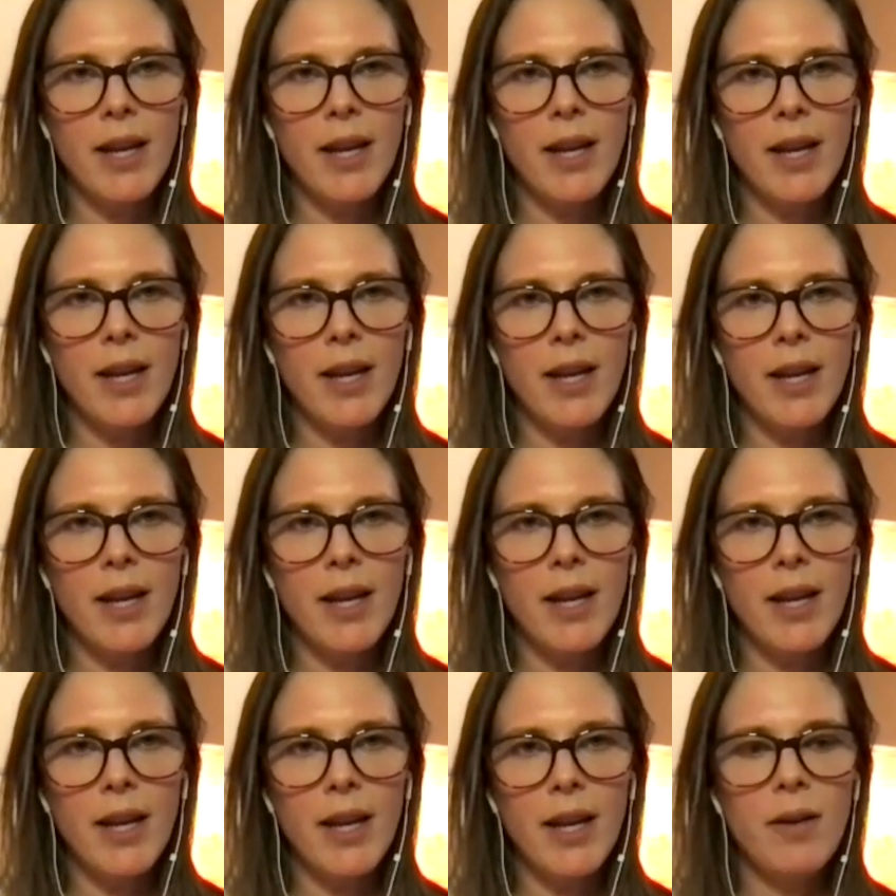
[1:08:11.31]

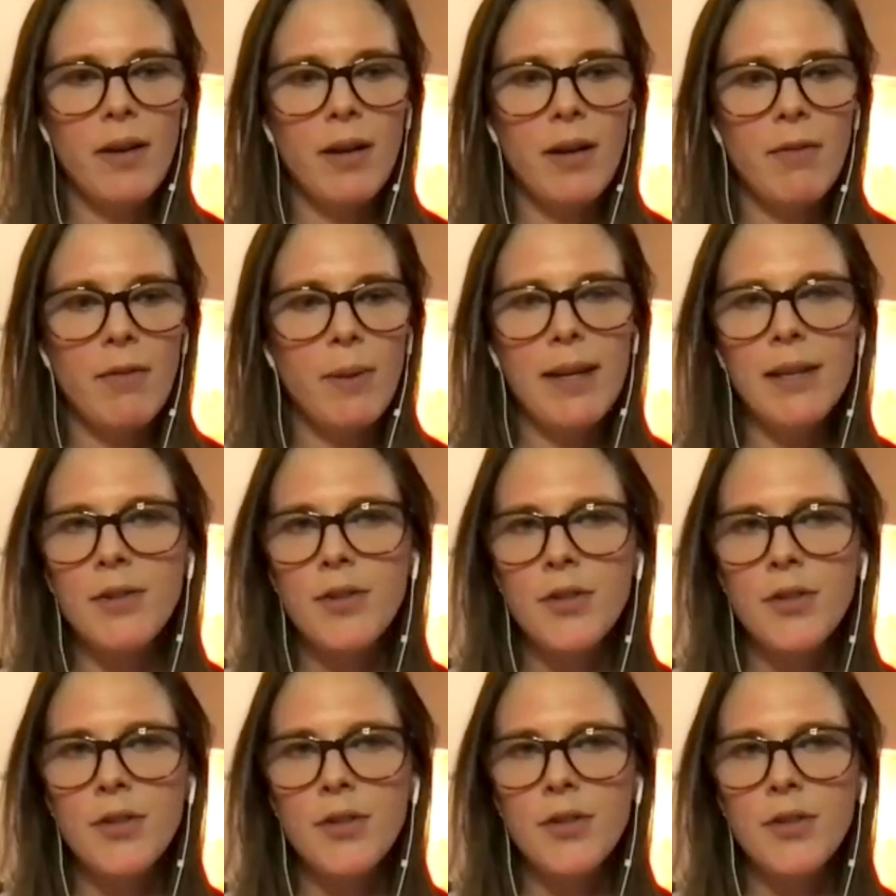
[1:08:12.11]
And if we
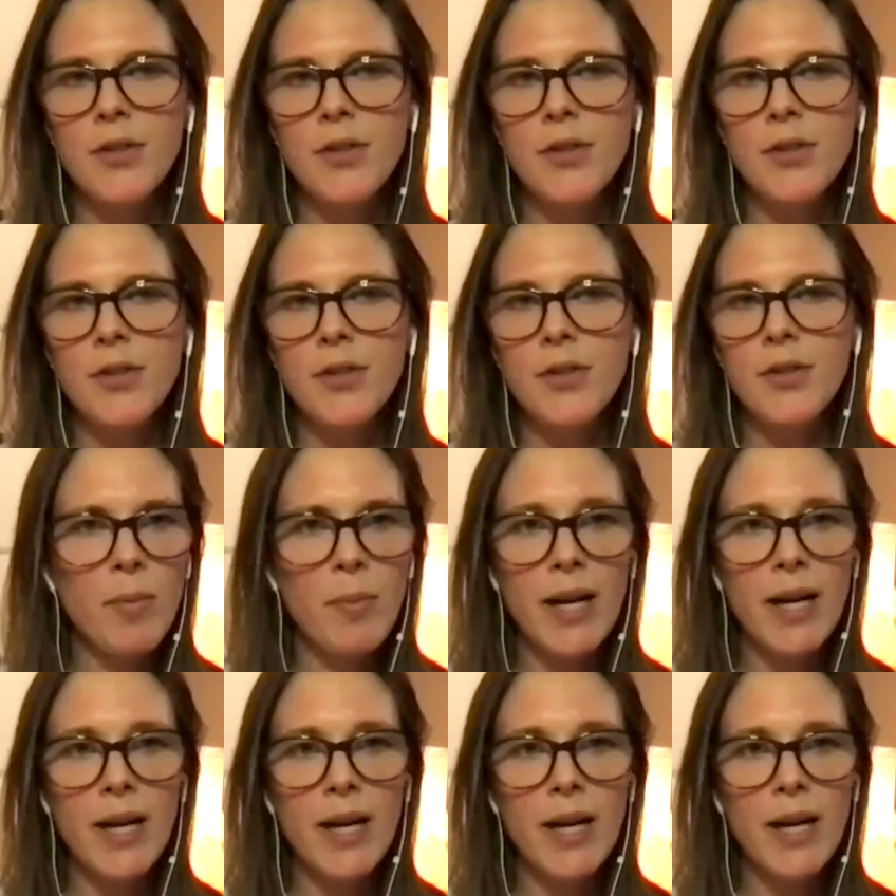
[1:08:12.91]
can just do our
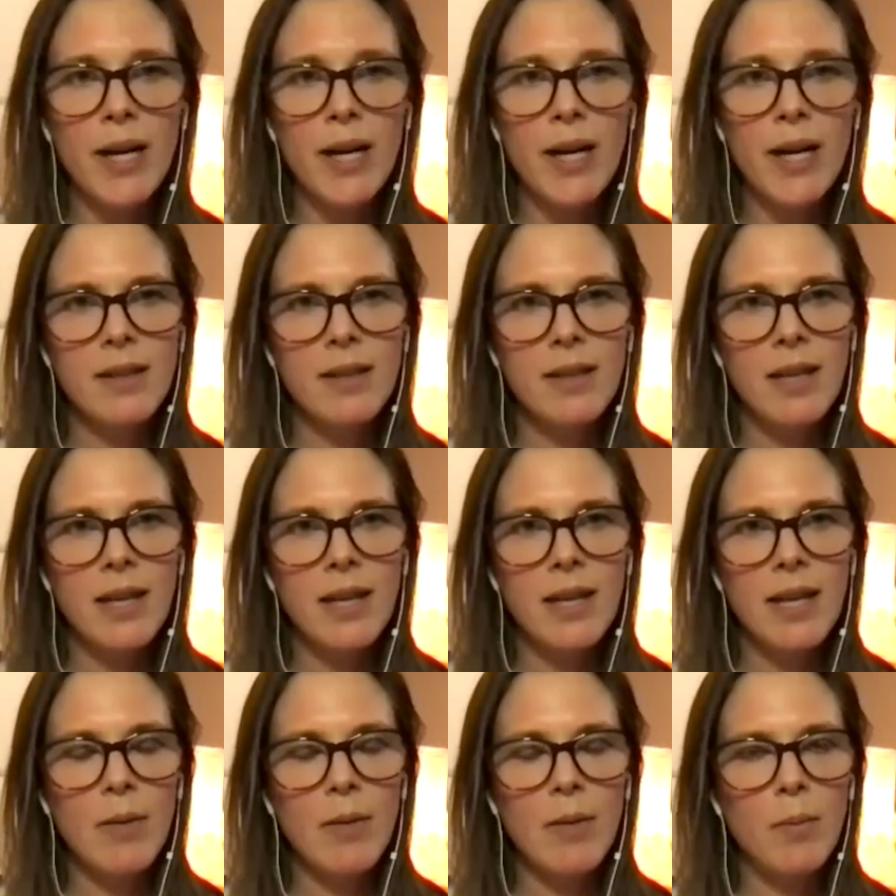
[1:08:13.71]
best,
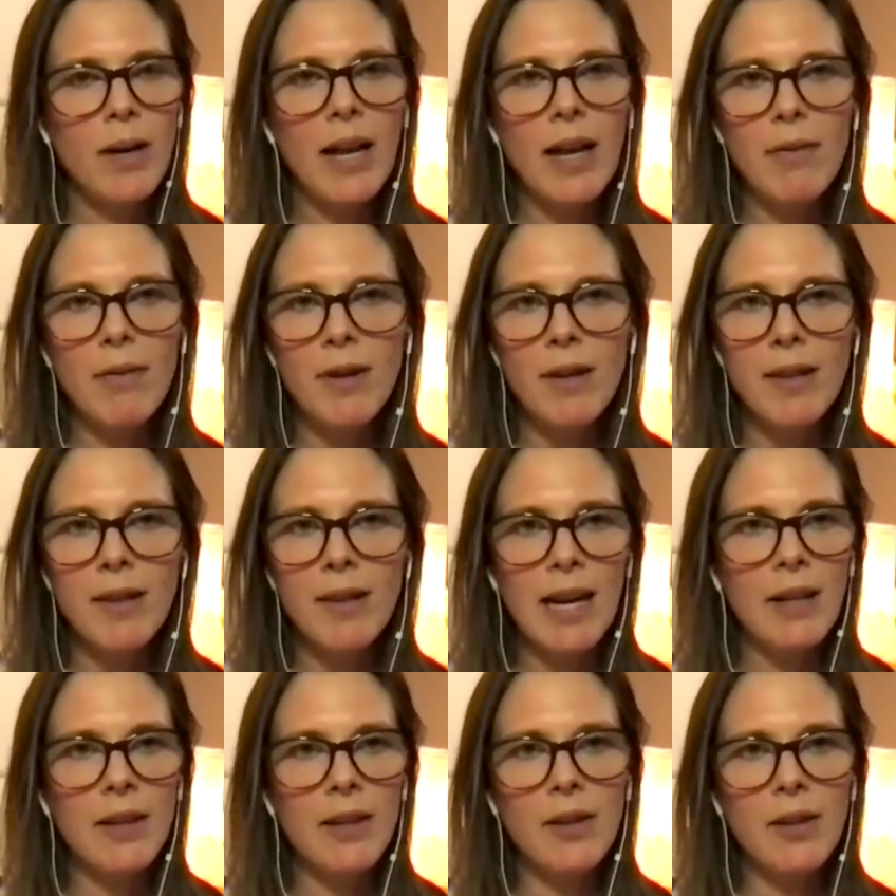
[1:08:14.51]
and
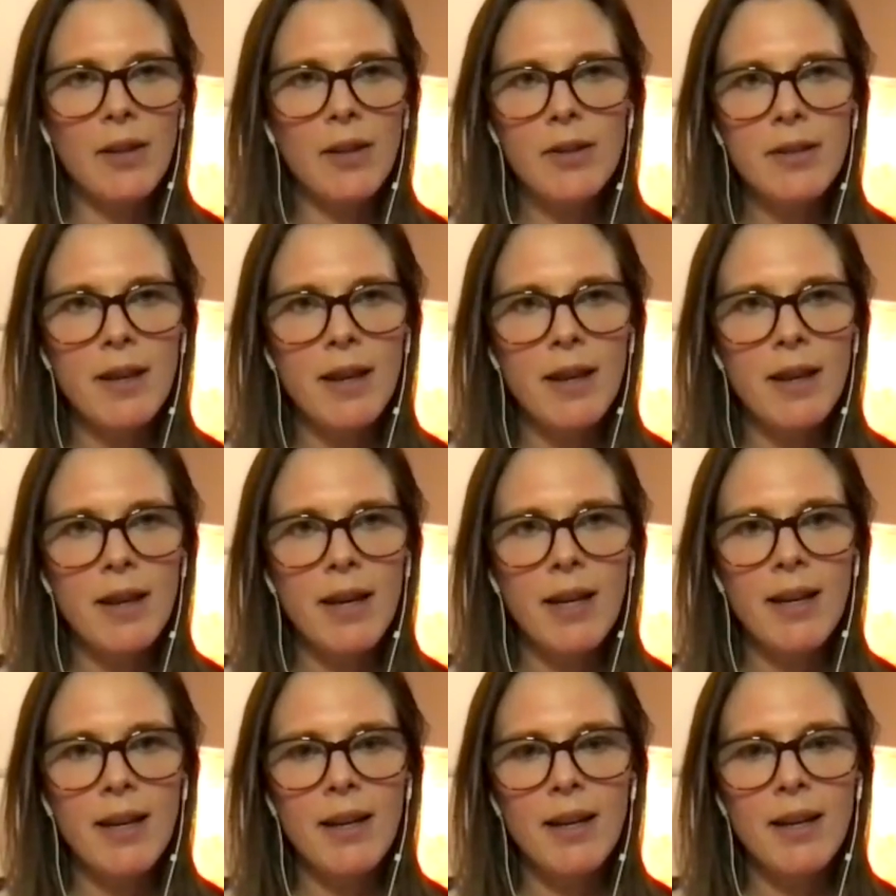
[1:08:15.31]
whatever that looks
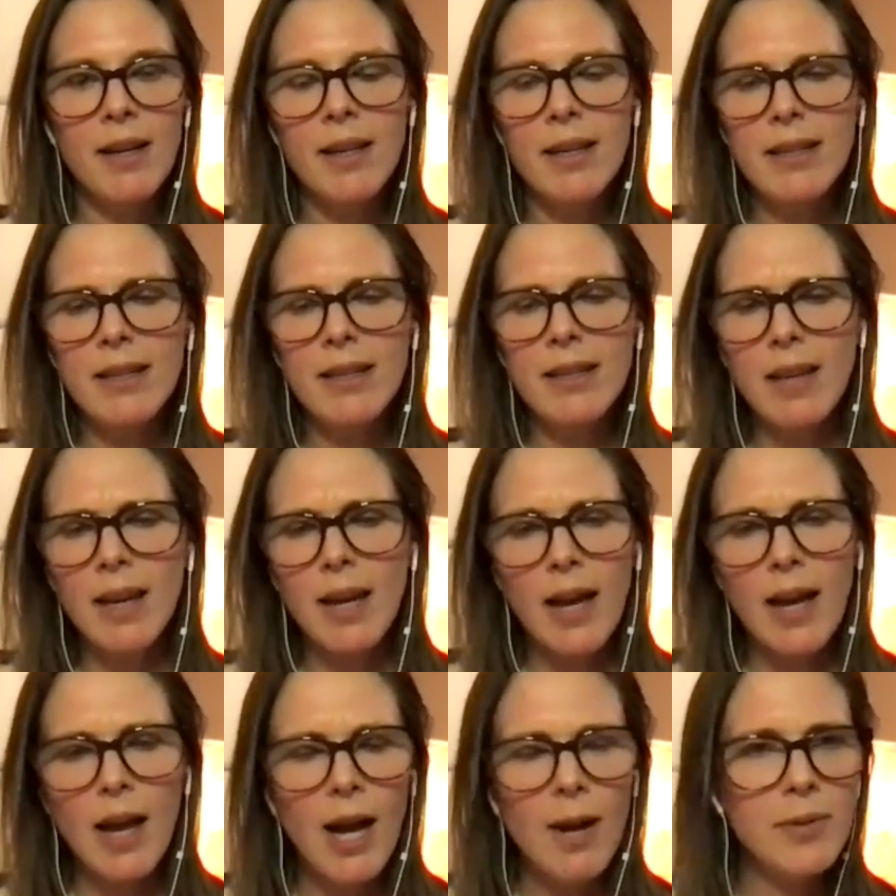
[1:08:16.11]
like,
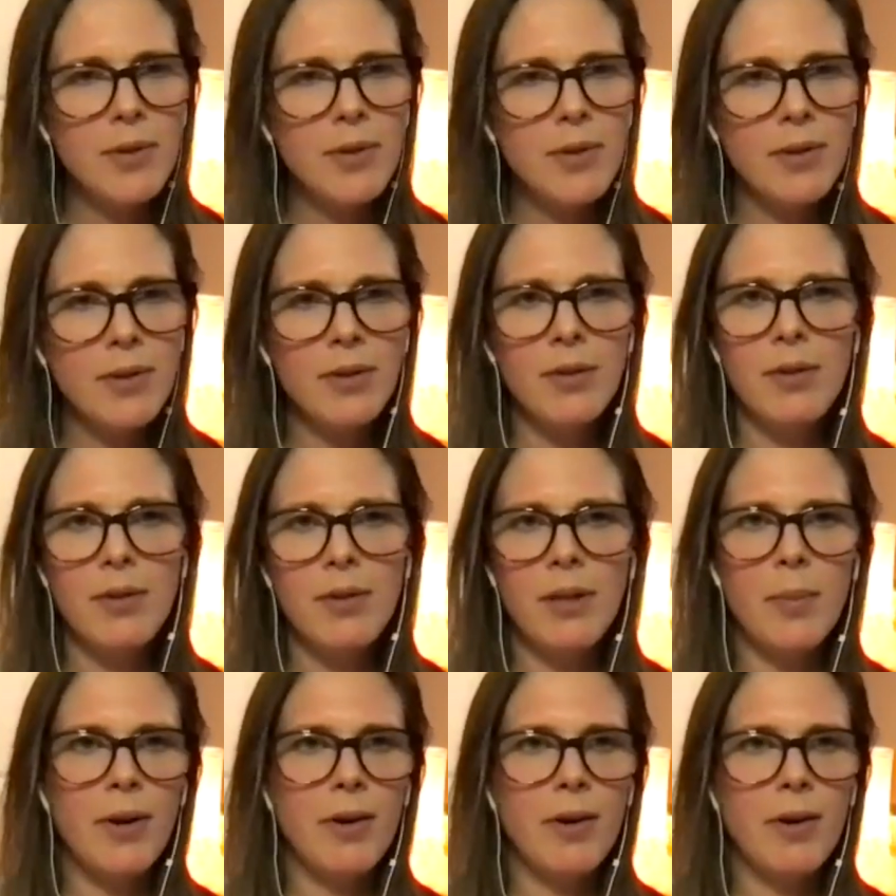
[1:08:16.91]
is
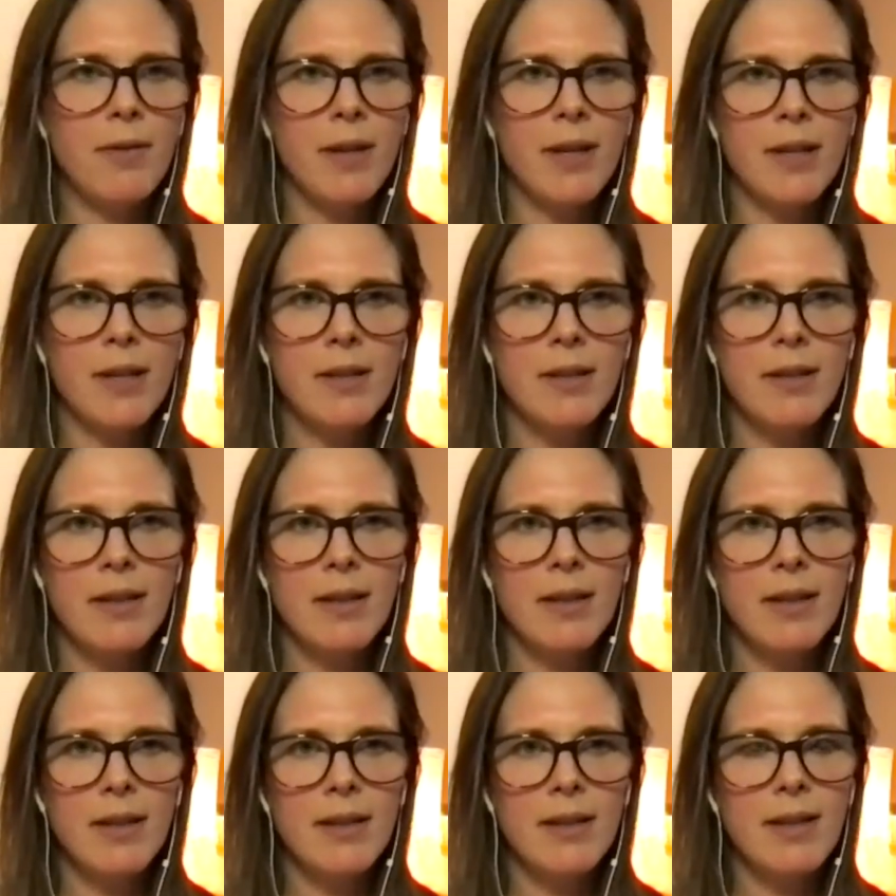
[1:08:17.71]
absolutely
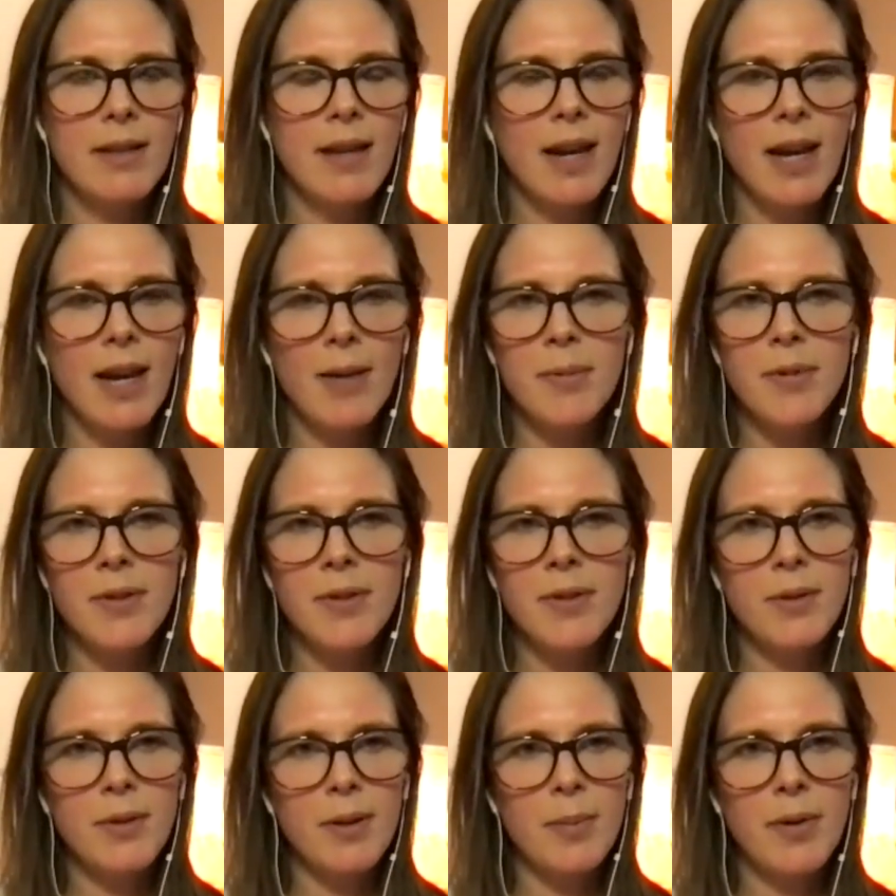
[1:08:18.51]
perfect. It's
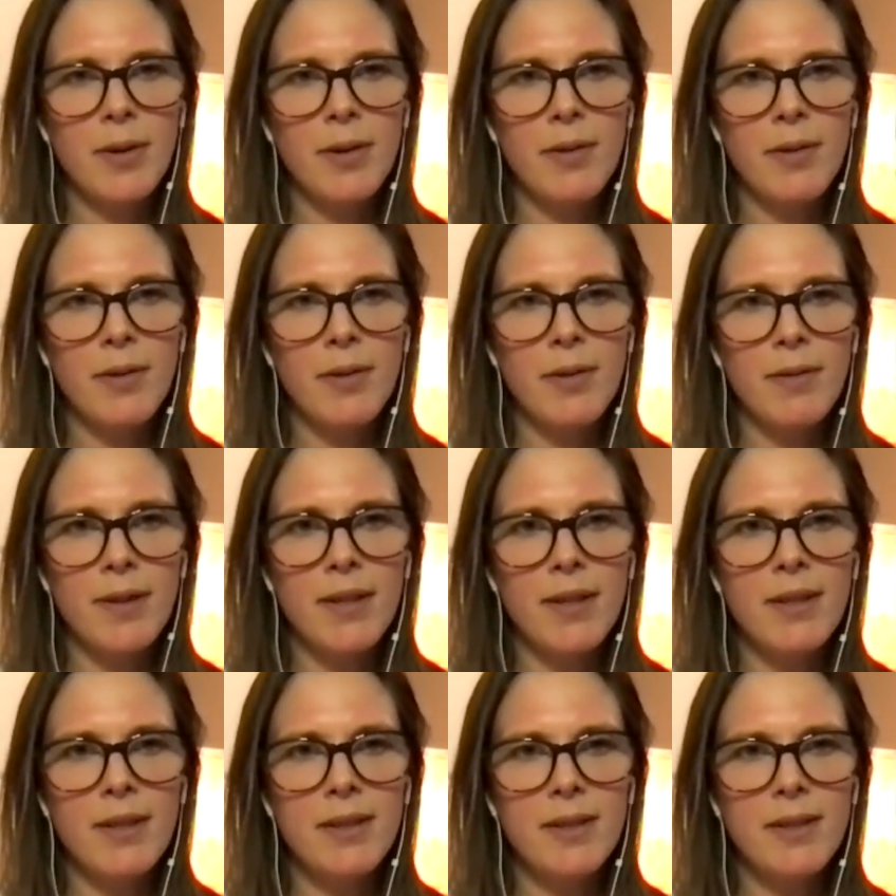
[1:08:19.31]
absolutely
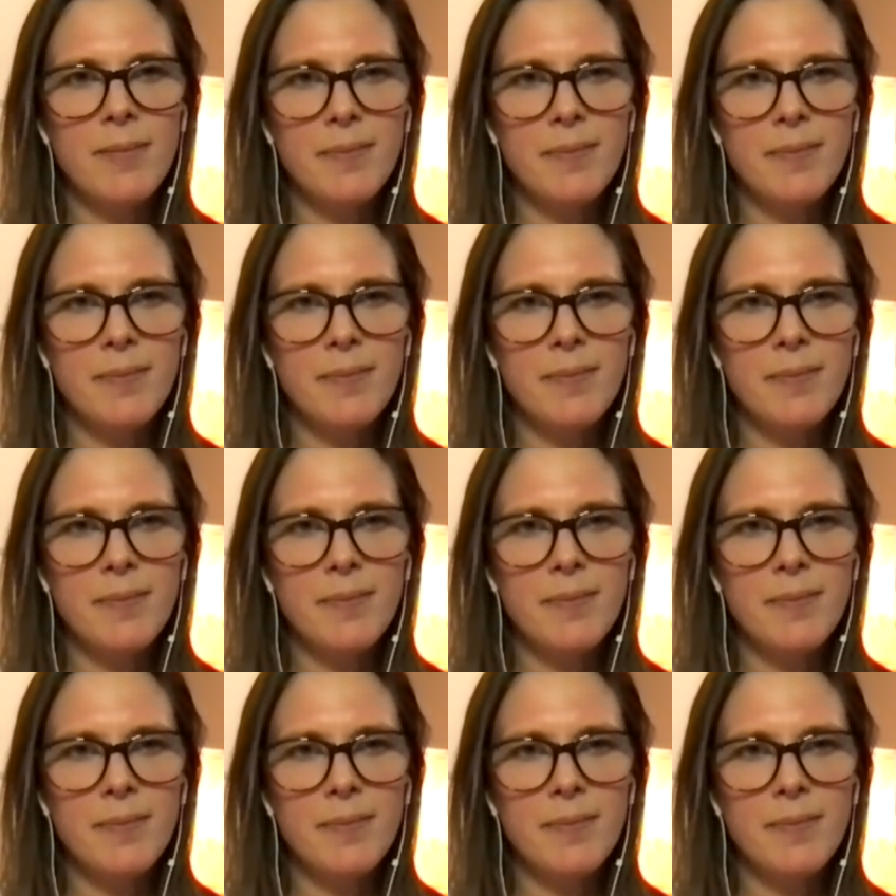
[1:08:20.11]
perfect.